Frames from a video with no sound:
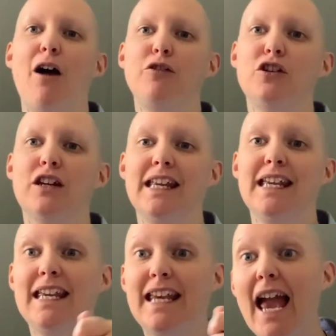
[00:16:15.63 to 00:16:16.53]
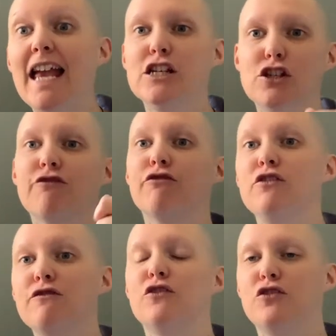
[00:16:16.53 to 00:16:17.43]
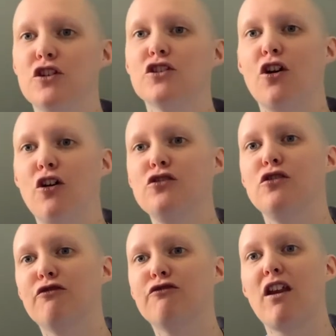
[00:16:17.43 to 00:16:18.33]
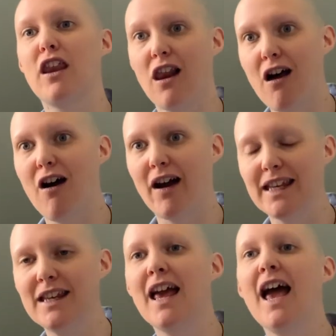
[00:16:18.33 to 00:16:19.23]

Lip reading: you can engage fruitfulness on your front line